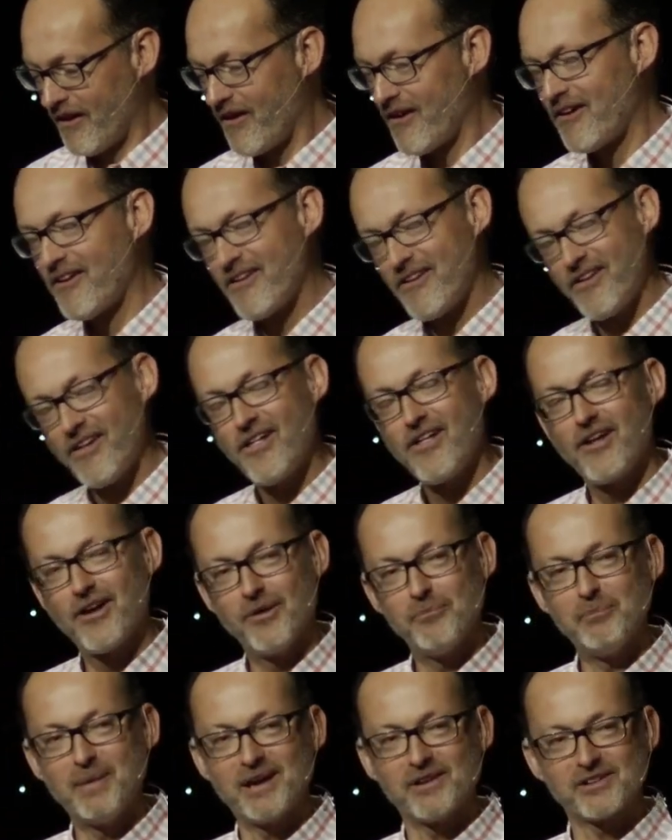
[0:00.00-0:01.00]
yeah,
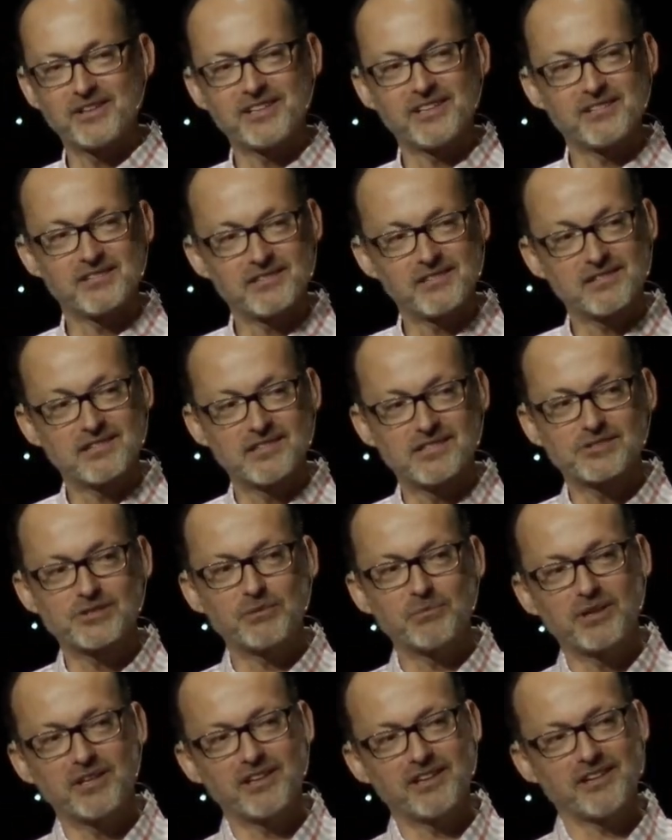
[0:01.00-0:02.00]
mail it in. This is
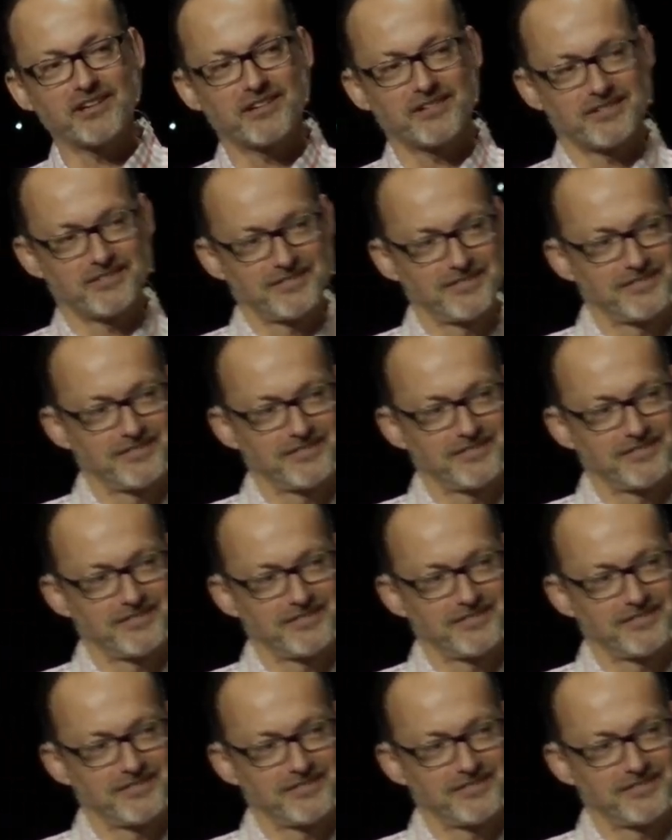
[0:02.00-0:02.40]
going to be the year.